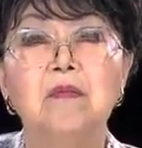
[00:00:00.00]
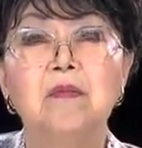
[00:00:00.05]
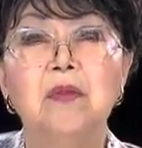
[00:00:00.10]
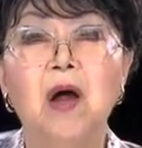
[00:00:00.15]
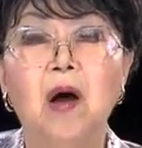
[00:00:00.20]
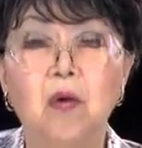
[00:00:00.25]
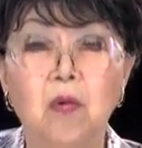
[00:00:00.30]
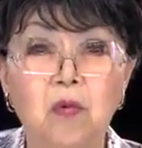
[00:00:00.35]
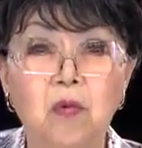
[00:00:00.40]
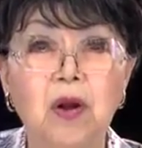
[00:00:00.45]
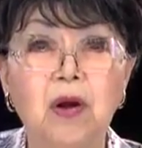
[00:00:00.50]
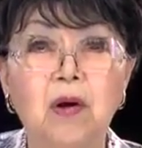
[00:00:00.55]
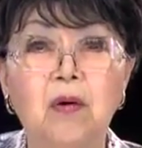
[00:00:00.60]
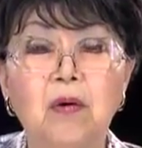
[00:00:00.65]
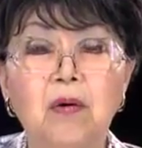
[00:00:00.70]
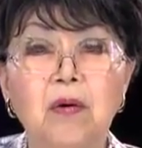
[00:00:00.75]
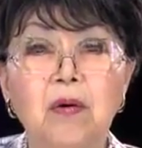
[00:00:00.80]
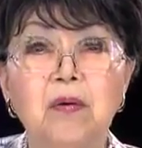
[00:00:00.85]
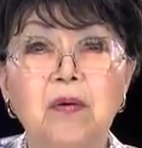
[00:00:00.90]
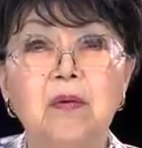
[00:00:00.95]
not
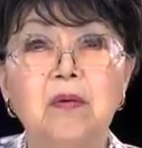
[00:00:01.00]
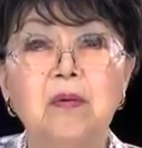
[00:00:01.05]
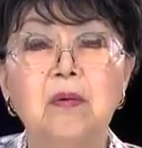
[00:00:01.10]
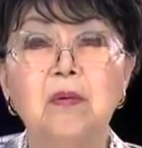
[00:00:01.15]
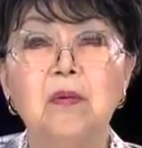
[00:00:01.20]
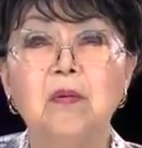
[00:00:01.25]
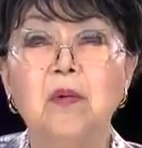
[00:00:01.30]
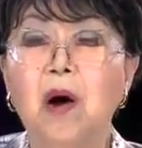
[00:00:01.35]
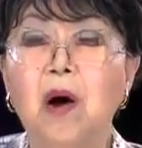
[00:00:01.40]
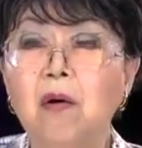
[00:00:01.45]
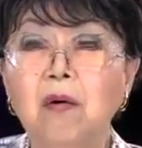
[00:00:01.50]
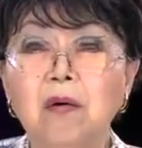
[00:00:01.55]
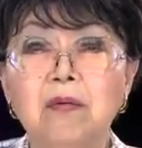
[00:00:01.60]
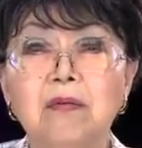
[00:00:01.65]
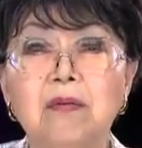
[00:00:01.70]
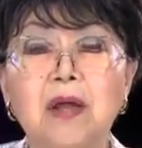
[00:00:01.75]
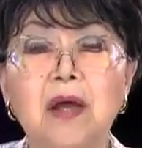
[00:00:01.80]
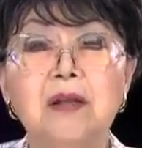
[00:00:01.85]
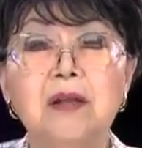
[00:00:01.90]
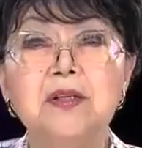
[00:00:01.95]
real, well,
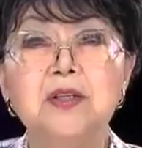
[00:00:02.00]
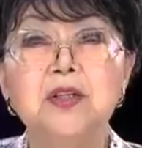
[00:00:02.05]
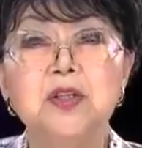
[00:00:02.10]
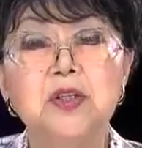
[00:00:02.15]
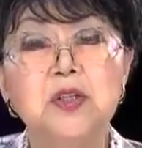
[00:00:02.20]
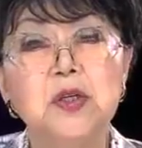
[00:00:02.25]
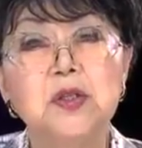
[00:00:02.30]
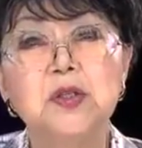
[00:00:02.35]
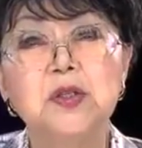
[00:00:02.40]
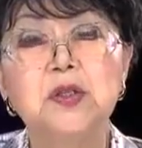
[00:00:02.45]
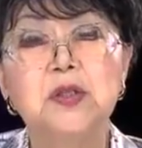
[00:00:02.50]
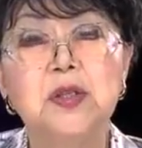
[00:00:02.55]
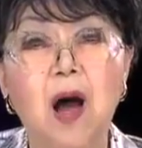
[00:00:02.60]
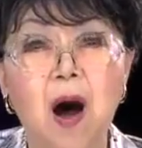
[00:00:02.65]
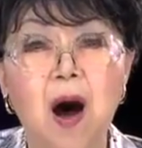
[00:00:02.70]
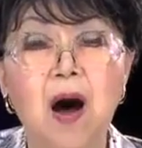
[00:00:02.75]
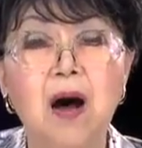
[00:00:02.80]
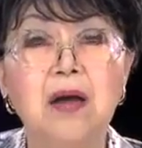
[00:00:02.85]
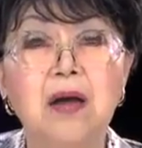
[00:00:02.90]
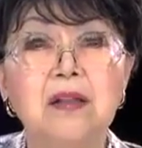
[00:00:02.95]
then Jesus
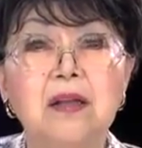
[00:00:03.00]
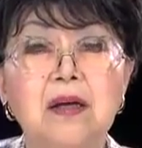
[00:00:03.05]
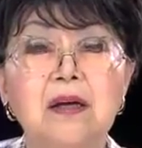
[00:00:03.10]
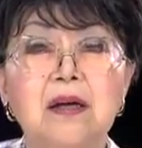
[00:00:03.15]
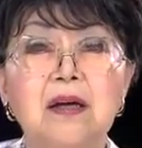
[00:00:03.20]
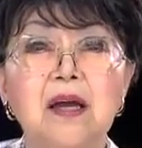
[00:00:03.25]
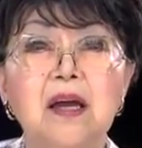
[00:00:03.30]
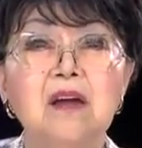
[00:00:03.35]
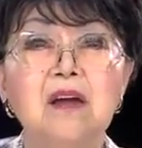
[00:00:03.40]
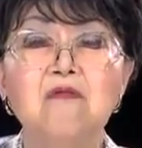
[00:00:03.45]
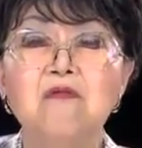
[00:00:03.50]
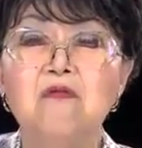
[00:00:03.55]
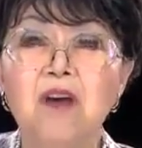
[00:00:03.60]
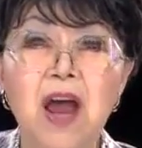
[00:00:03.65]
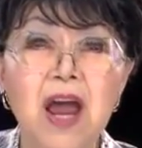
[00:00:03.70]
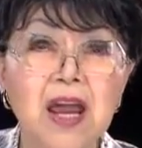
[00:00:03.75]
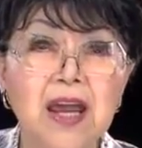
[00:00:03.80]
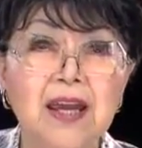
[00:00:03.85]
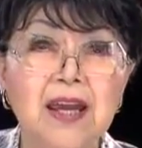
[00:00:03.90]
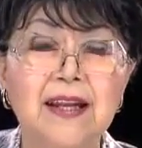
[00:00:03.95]
died in
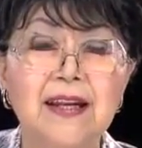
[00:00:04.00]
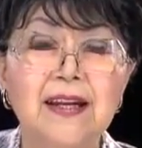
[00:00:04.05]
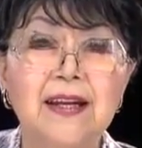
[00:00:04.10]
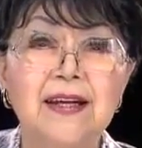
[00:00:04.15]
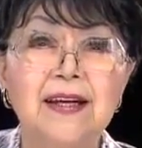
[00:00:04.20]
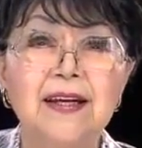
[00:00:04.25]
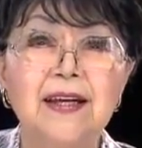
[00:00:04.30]
vain.